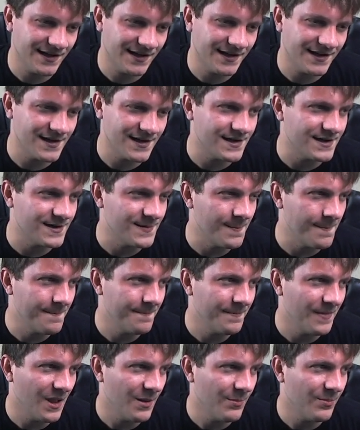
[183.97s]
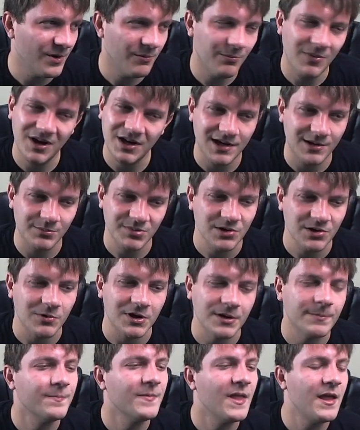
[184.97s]
Um, there might not be
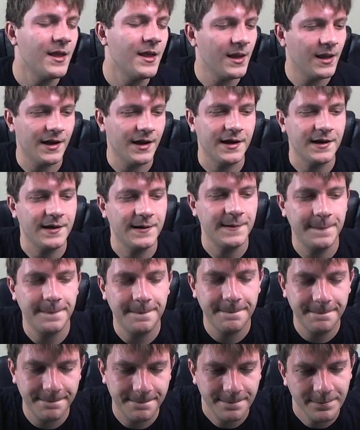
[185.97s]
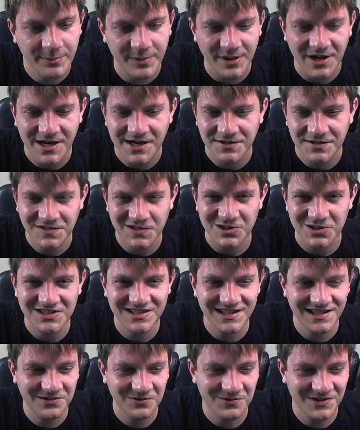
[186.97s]
one, um, but I also
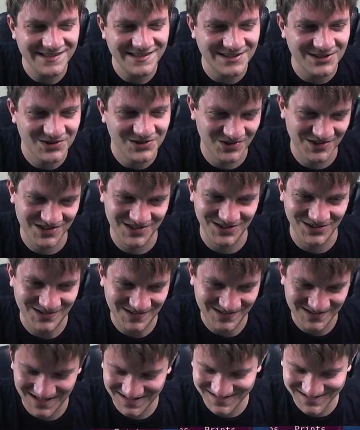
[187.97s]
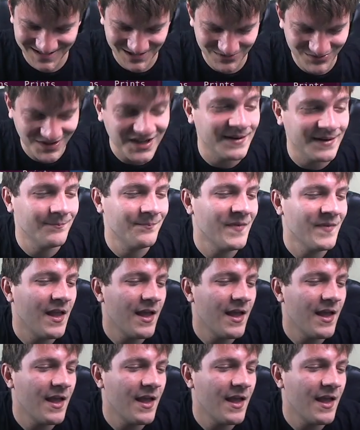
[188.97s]
didn't research Windows. That's on me.